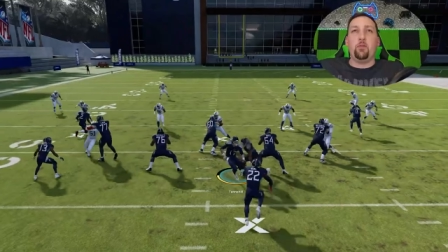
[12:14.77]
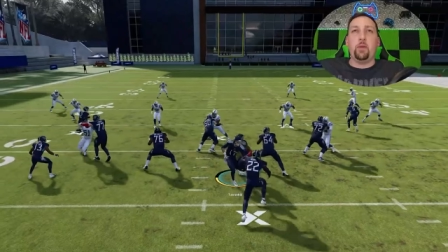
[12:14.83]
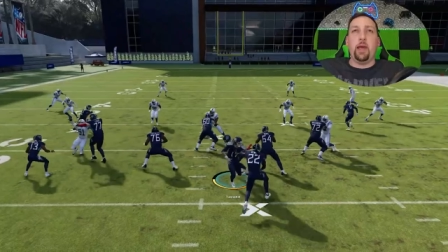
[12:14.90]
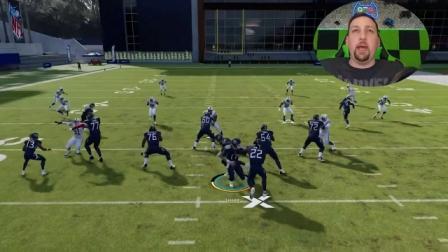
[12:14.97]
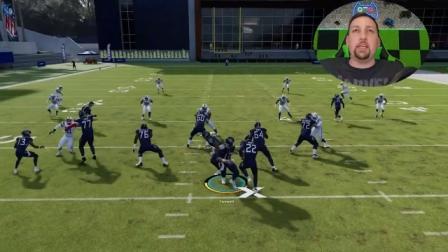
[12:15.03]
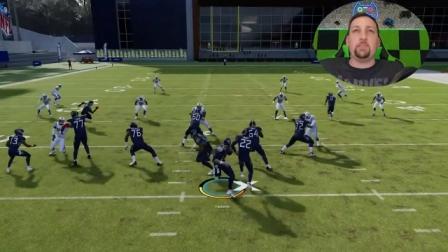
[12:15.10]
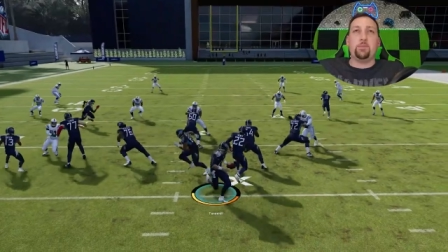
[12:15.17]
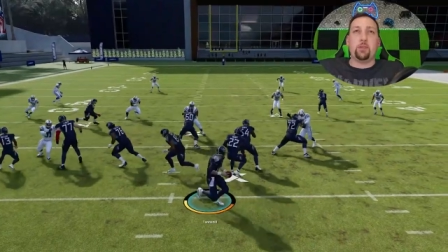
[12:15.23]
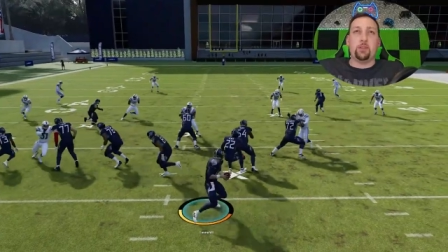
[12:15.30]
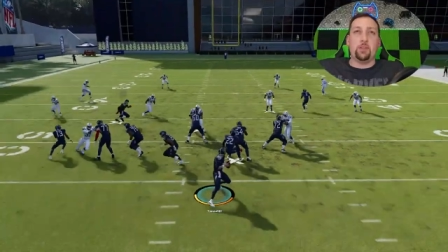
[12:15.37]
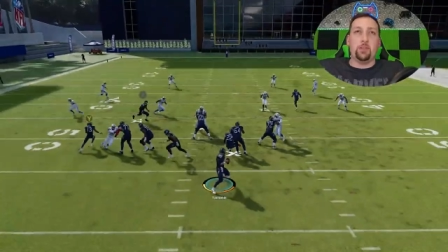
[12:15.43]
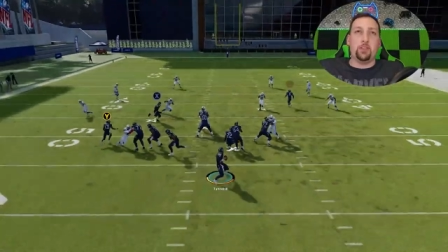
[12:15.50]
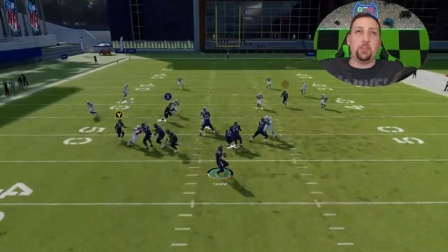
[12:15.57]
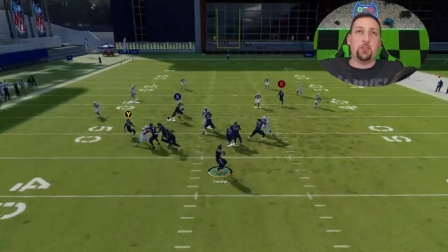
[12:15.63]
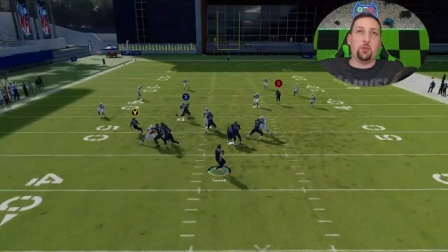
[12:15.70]
it from a hash mark
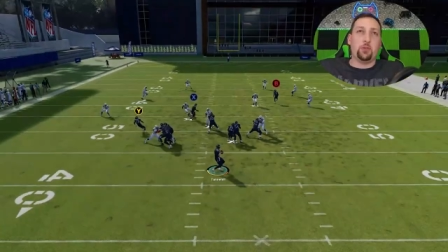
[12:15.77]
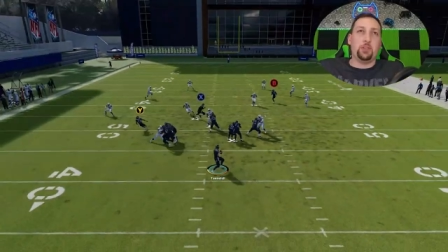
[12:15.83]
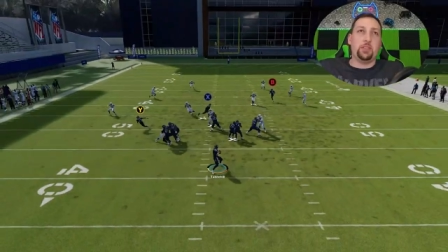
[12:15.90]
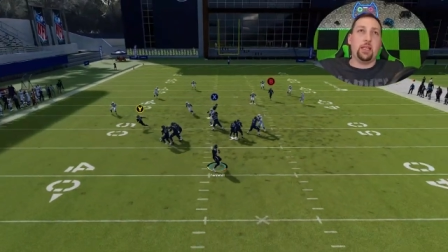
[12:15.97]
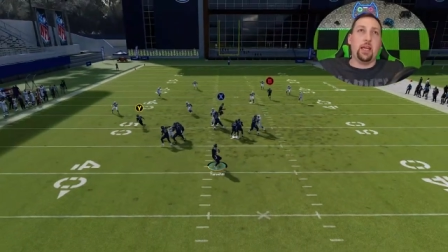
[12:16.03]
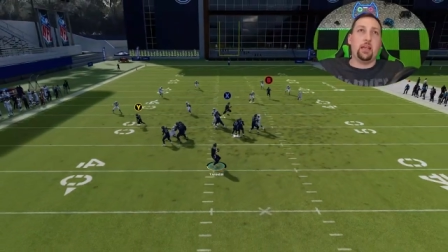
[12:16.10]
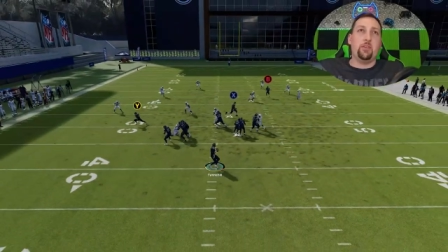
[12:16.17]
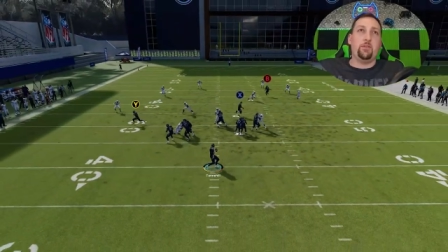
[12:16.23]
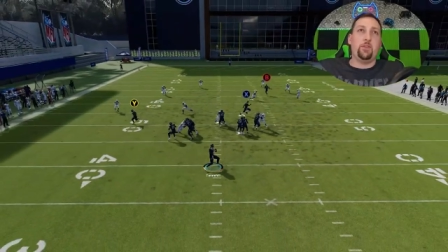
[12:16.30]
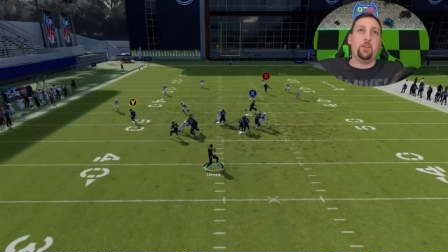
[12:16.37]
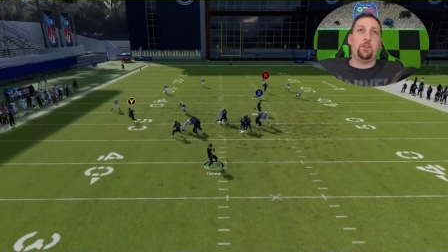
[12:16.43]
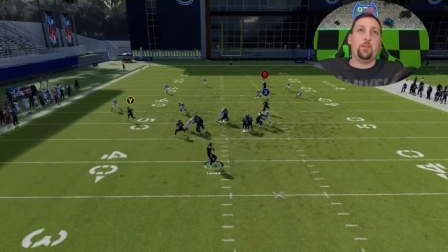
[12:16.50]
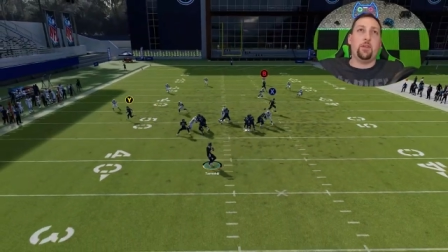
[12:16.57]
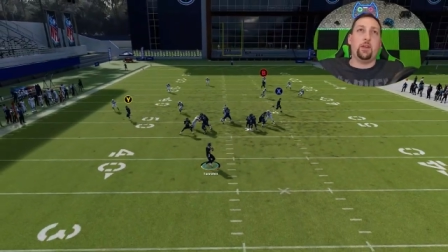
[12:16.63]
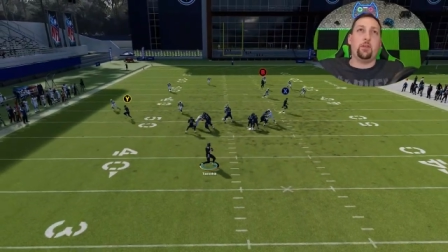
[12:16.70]
to the short side of the
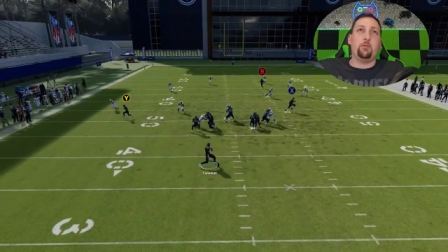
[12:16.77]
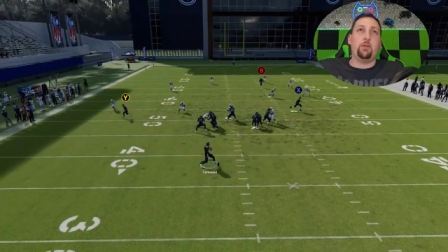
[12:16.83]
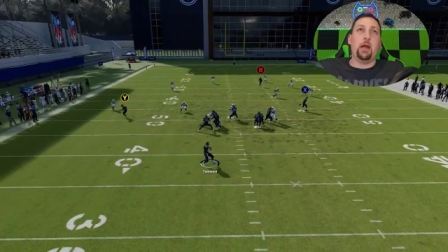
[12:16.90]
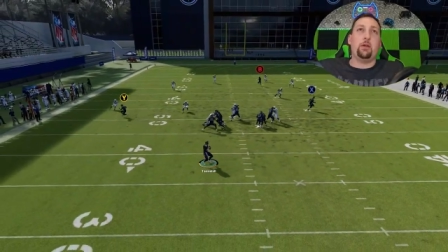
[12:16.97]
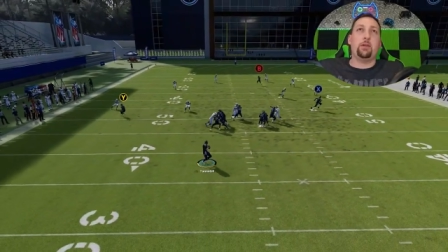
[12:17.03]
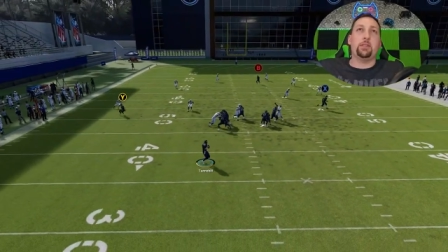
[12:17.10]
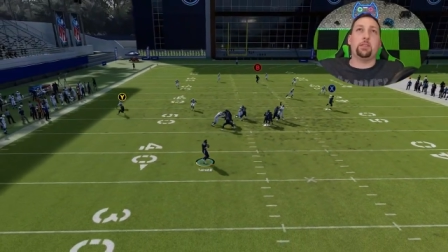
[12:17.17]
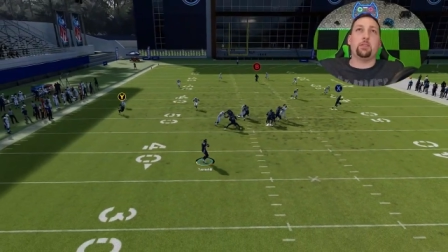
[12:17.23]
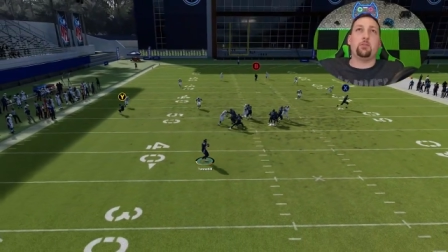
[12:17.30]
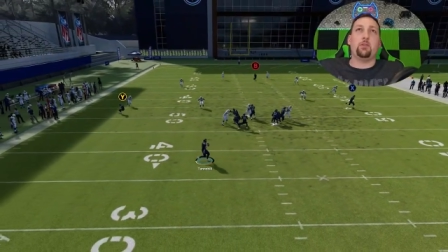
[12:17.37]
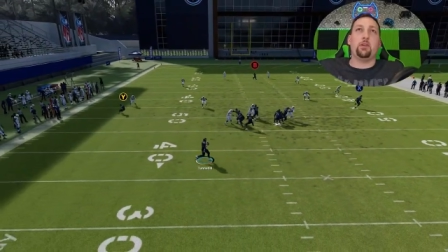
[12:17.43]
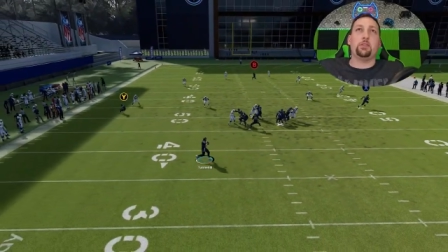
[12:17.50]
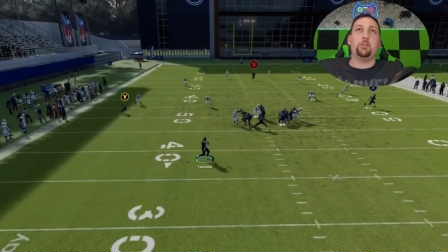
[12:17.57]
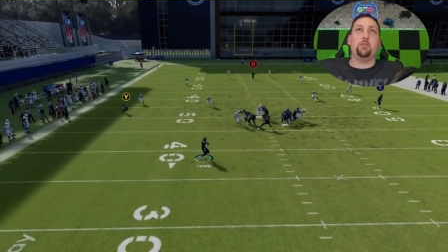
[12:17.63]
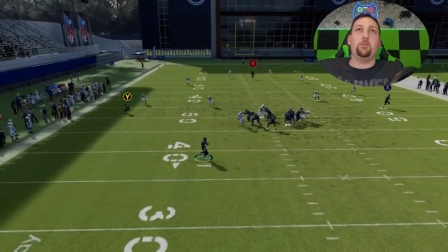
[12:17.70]
field so that the route gets
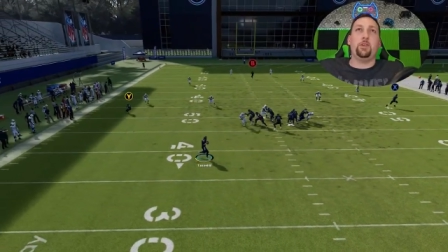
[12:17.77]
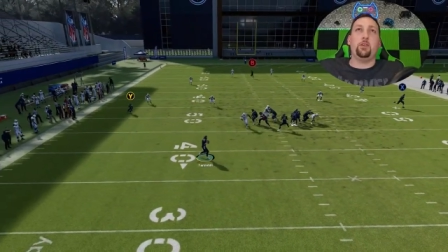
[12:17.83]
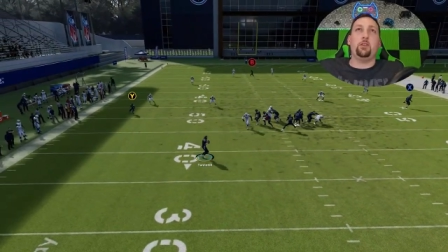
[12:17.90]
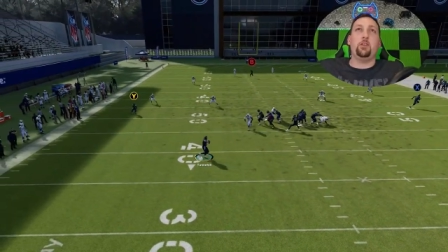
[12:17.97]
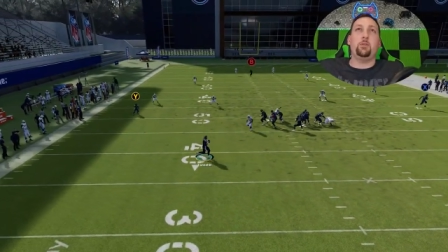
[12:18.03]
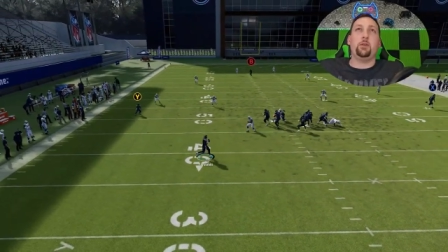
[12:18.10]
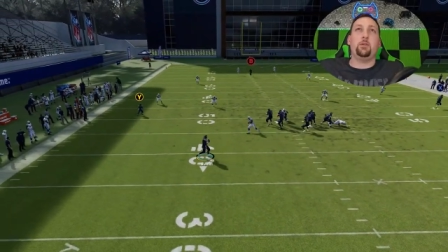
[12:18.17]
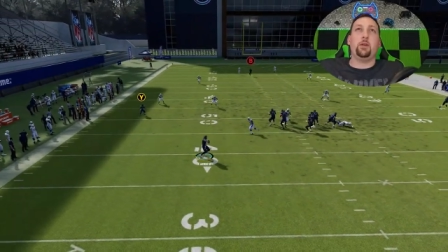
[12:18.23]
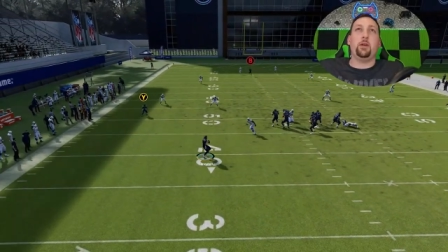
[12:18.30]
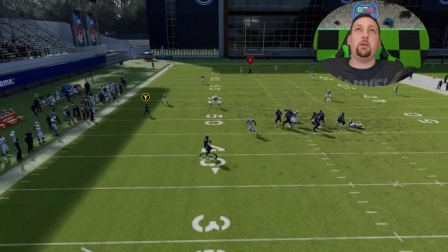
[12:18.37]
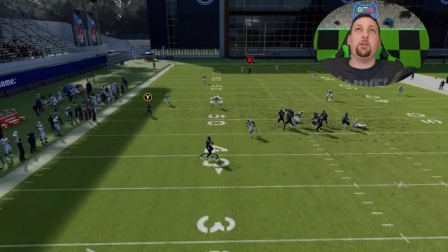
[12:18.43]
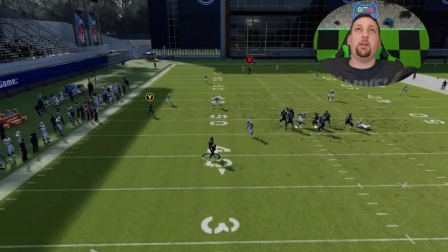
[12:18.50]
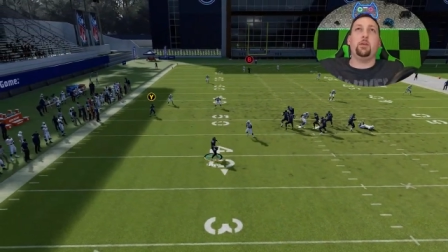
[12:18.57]
across the field a little bit quicker.